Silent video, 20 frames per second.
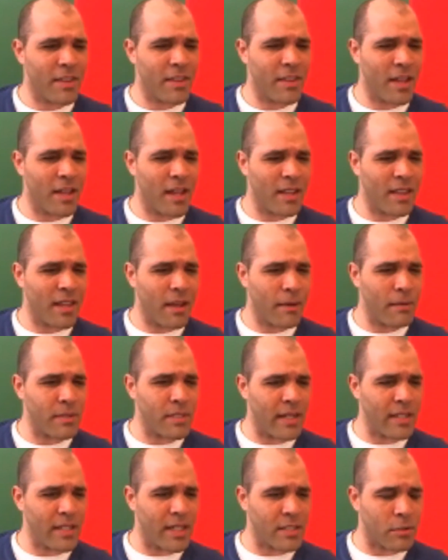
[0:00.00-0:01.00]
God, I thought
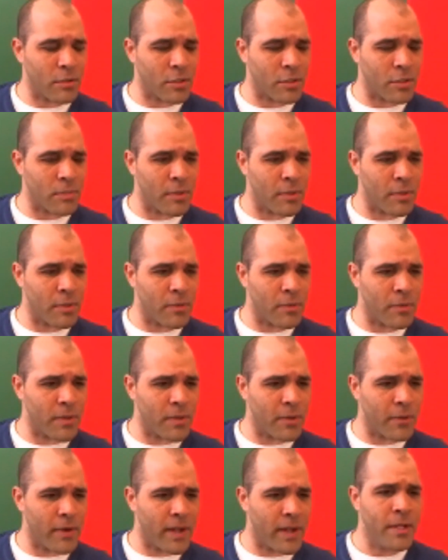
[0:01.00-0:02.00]
that was antisocial,
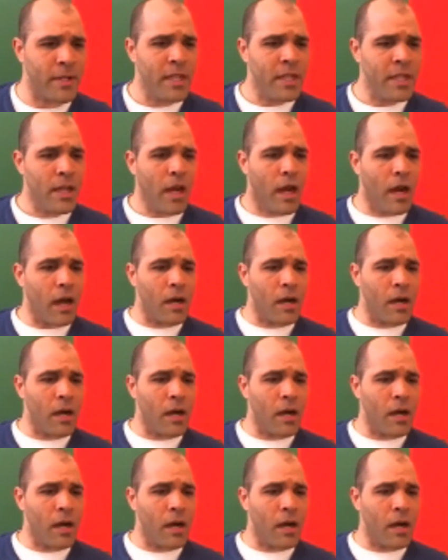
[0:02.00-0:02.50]
but what do I know?